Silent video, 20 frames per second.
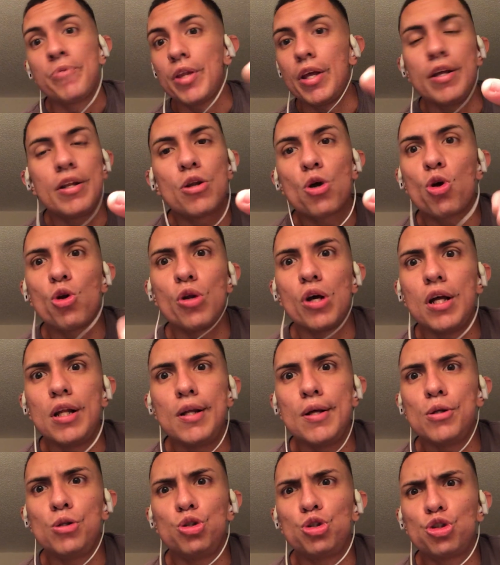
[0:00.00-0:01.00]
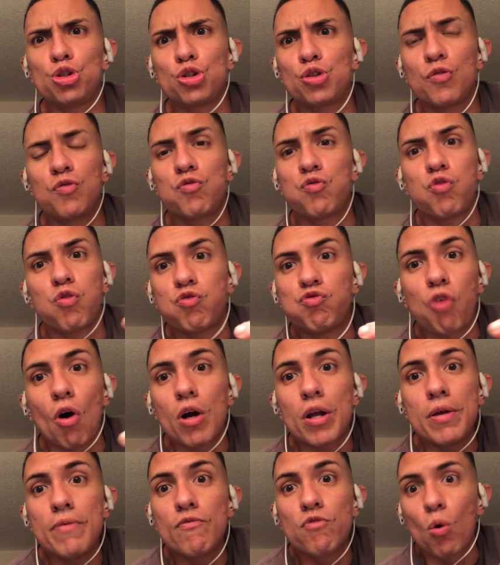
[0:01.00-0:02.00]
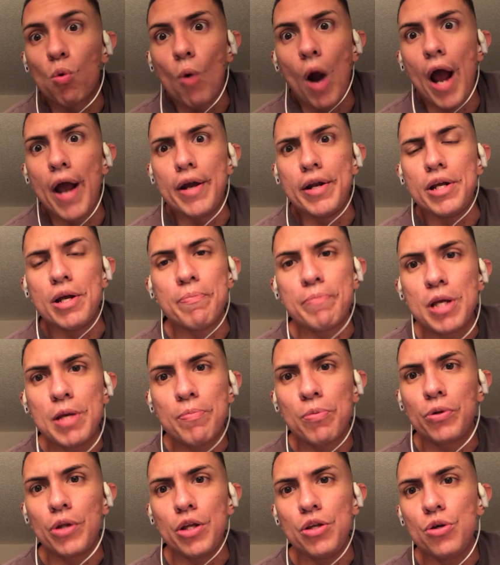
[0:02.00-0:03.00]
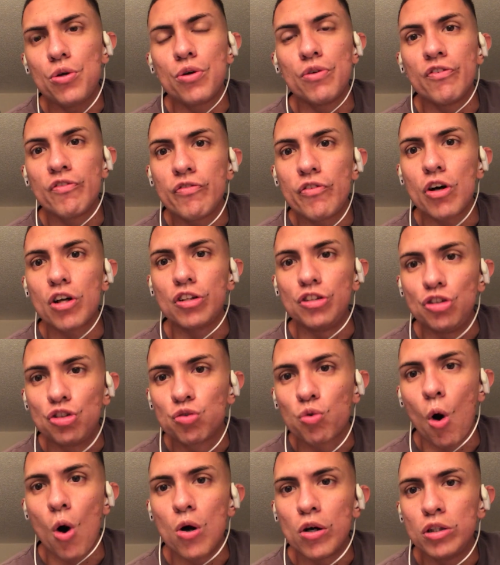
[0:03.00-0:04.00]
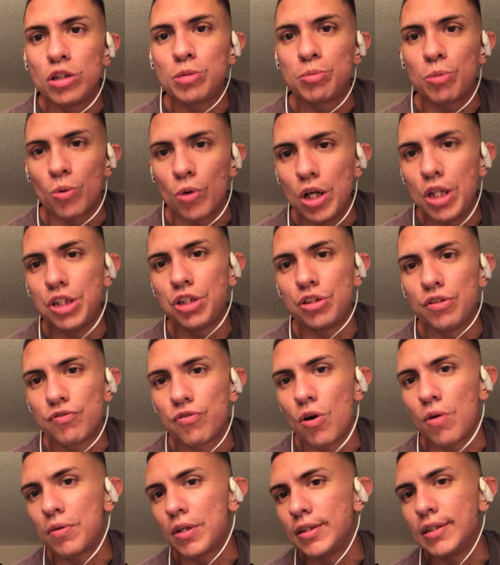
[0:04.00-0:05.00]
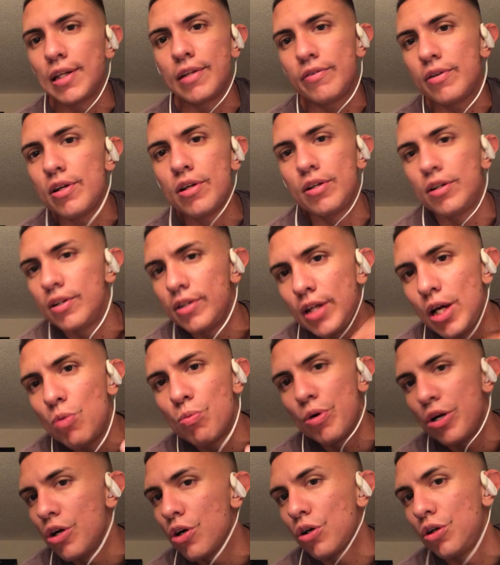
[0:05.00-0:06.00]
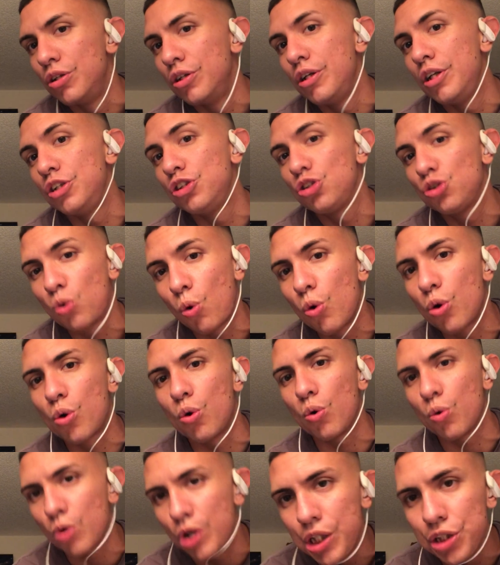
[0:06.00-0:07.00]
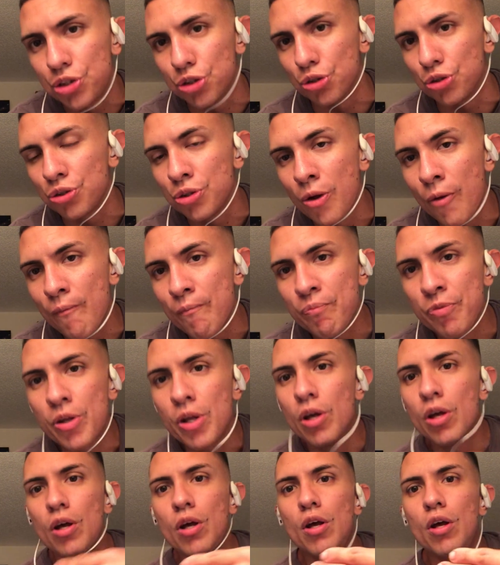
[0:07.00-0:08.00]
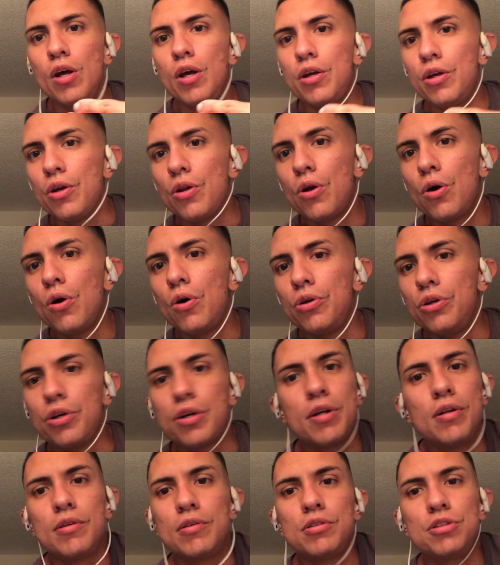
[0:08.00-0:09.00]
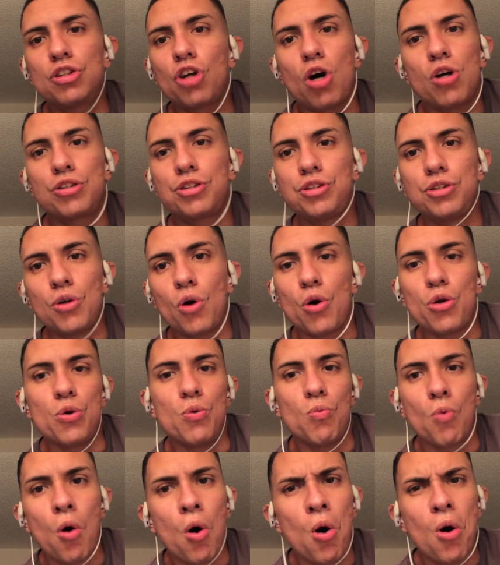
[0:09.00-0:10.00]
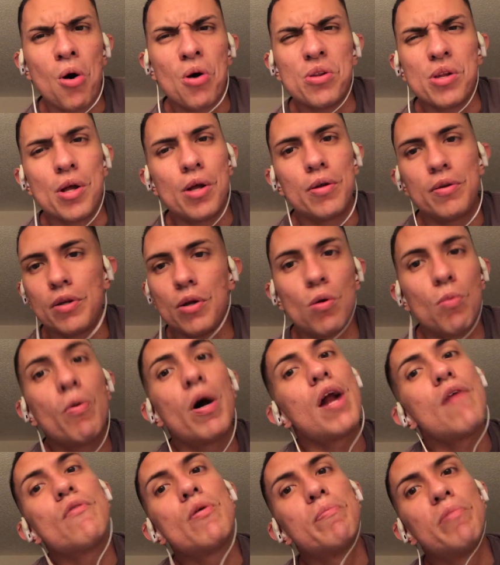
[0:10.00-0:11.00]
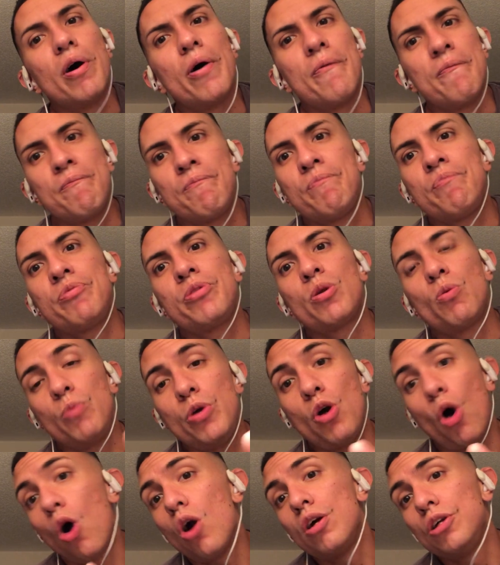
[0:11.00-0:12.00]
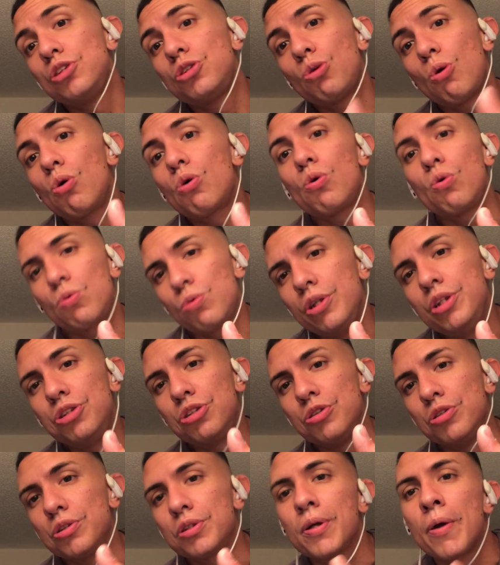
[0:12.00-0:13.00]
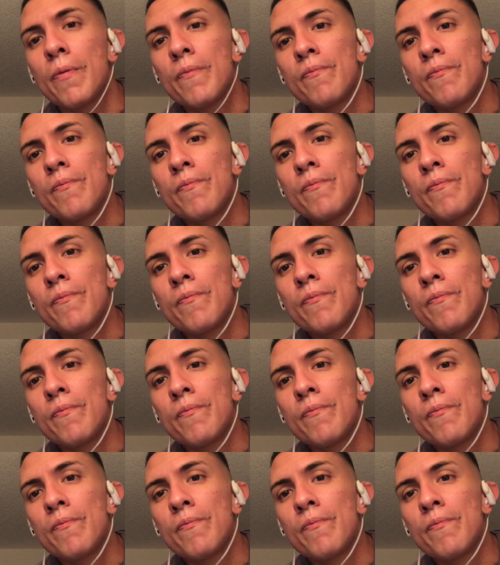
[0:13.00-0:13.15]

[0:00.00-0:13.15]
And uh, there's just a fucking variety of people that you can fucking draw inspiration from because at the end of the day, we are historical creatures. You know, you can talk shit all you want, uh, you know, whatever, but we are historical creatures.